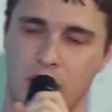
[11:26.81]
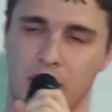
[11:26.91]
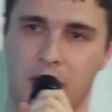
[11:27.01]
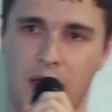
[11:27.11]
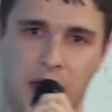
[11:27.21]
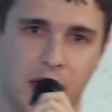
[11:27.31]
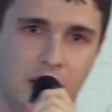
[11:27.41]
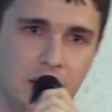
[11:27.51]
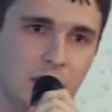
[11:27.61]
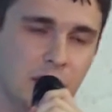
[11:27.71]
and I
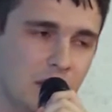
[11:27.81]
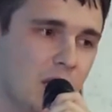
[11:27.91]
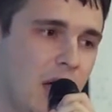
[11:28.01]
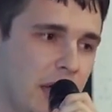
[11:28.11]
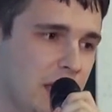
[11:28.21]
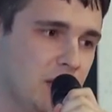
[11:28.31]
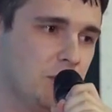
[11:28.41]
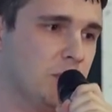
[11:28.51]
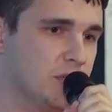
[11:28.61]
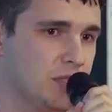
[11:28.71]

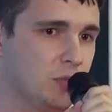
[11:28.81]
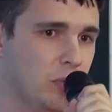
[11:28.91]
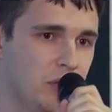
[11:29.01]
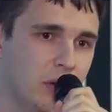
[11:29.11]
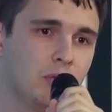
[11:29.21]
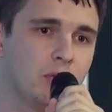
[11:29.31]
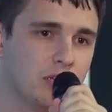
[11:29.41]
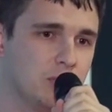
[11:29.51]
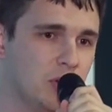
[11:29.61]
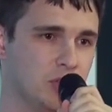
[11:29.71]
cannot parse it with a regular
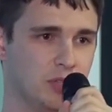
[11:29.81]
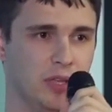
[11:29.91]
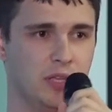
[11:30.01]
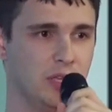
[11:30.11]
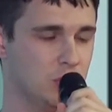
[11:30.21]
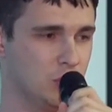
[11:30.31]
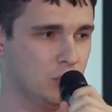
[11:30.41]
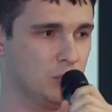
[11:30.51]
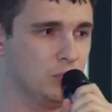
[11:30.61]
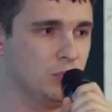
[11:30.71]
expression. I need
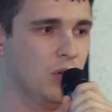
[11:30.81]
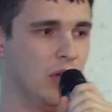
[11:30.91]
to